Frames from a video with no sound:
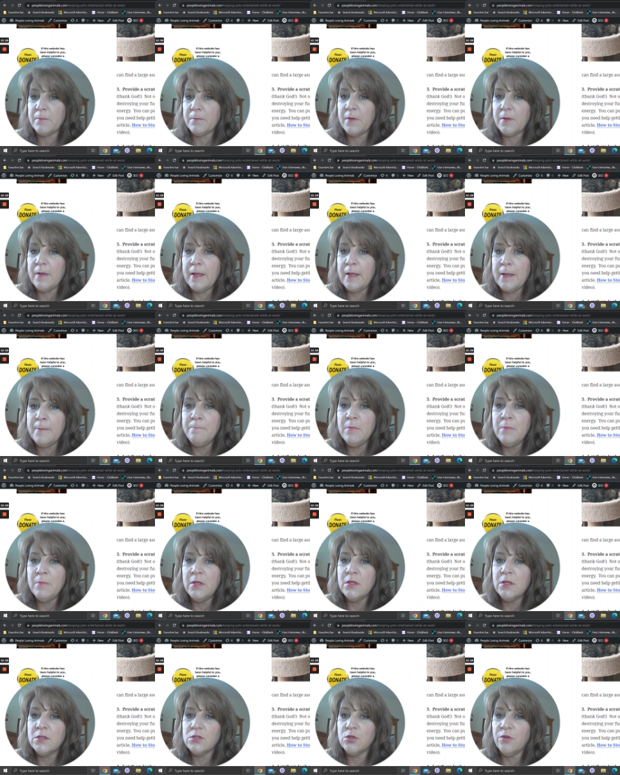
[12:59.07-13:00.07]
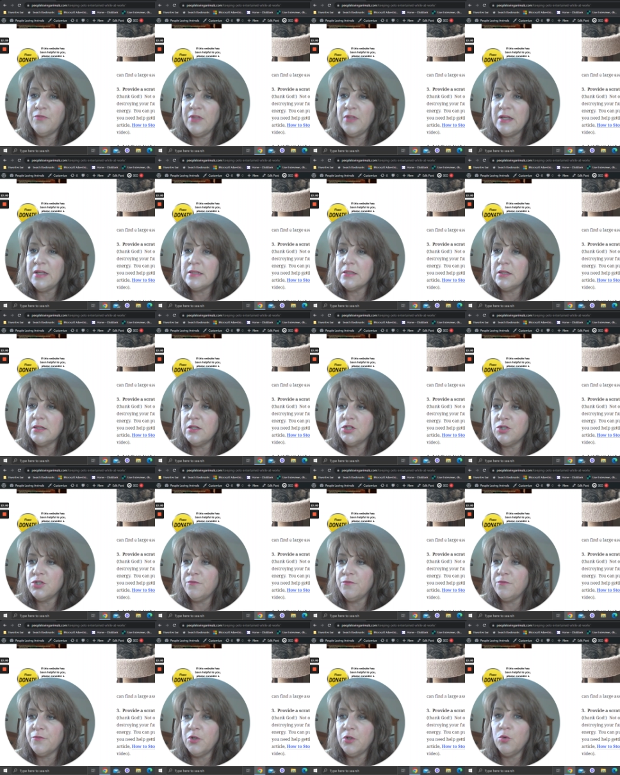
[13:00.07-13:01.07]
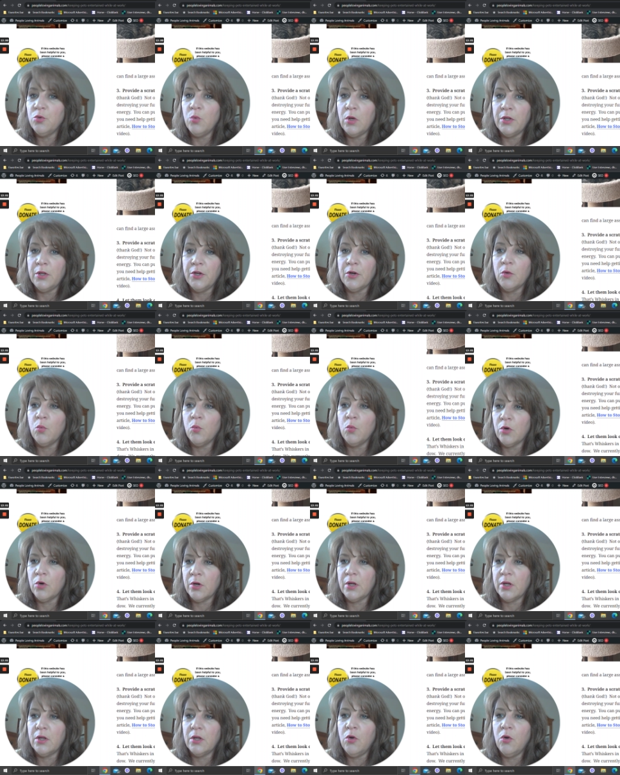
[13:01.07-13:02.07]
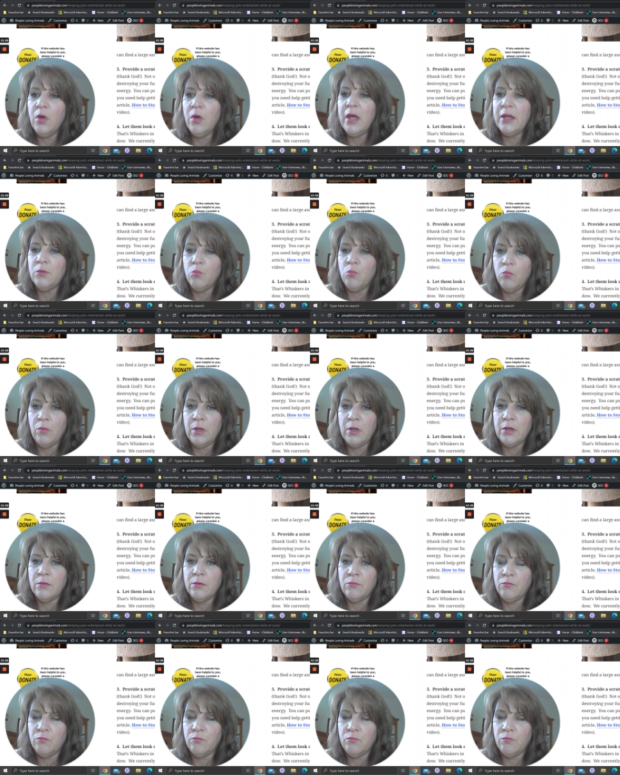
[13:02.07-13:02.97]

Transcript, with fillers: Okay, so if that's an issue for you while you're at work, go ahead and, and